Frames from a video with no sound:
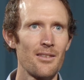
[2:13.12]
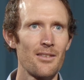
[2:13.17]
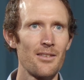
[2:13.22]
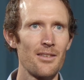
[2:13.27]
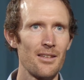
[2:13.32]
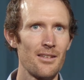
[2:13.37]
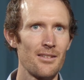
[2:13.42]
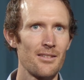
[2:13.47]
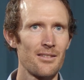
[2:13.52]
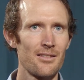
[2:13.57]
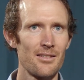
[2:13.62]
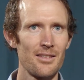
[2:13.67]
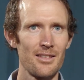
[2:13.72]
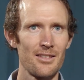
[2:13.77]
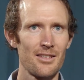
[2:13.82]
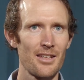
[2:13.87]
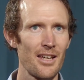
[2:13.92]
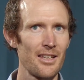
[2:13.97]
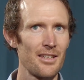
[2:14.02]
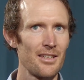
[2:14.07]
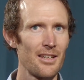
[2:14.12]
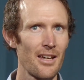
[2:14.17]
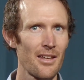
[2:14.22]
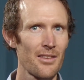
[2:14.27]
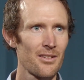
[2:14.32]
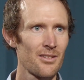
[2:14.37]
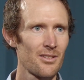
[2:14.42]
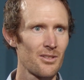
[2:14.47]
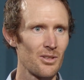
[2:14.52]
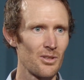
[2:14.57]
there's 80
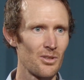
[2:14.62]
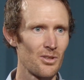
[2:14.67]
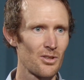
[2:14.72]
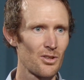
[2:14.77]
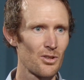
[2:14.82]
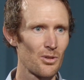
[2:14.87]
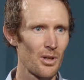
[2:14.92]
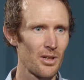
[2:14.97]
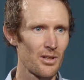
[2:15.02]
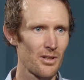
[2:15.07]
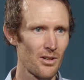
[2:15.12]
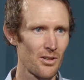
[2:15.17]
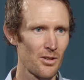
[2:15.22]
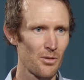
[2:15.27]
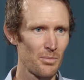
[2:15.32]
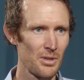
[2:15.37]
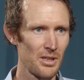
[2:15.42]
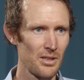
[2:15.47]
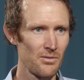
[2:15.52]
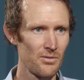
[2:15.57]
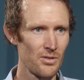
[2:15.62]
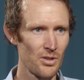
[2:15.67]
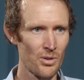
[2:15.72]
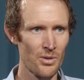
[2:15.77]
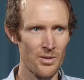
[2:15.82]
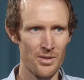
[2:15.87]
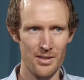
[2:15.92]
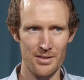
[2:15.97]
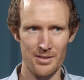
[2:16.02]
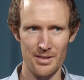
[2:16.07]
other students who are going to be
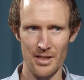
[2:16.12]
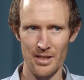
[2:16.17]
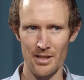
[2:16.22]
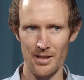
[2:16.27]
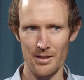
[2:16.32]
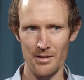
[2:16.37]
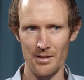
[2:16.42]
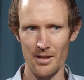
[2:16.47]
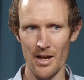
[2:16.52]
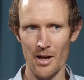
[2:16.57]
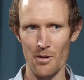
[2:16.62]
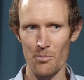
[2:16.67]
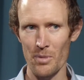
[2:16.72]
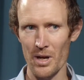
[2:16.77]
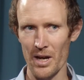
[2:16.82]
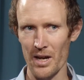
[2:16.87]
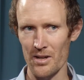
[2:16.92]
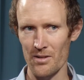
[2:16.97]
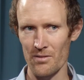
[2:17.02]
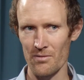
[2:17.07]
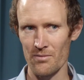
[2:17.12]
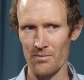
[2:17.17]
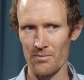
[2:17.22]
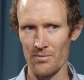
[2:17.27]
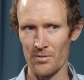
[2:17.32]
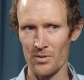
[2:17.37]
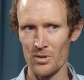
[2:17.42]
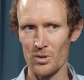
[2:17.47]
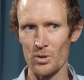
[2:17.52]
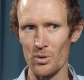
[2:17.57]
viewing this and are part of
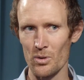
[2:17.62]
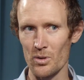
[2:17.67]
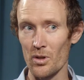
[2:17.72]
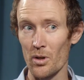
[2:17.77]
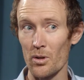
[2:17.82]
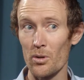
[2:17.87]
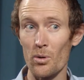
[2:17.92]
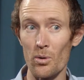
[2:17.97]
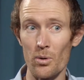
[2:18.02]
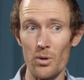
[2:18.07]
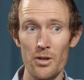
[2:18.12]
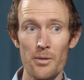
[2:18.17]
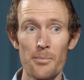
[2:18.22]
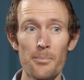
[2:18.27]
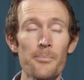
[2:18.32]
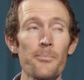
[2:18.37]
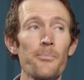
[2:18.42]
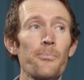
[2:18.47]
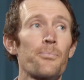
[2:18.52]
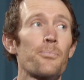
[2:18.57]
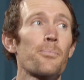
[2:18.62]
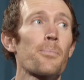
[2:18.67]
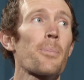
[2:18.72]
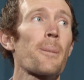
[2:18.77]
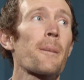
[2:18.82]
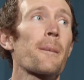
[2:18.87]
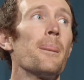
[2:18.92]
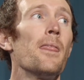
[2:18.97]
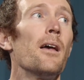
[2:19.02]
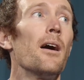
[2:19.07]
your cohort.
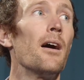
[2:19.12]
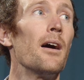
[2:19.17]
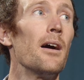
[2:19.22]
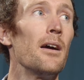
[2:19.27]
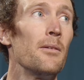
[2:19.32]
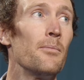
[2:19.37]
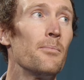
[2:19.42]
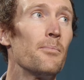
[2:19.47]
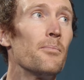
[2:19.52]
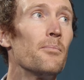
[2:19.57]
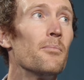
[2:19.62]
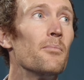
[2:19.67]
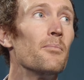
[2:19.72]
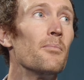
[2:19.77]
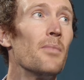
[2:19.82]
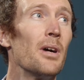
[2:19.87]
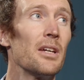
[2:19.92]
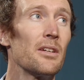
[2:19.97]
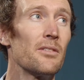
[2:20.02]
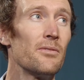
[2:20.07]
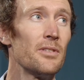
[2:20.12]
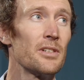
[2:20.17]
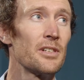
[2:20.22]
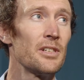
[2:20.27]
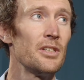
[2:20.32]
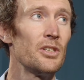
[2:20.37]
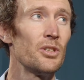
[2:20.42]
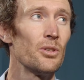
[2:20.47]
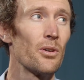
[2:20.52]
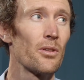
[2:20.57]
I make very
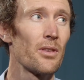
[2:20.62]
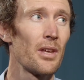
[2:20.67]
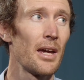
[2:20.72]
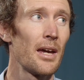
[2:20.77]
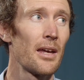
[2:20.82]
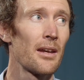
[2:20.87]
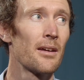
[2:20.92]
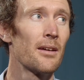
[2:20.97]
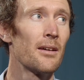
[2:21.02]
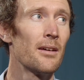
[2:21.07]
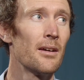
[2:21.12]
sure that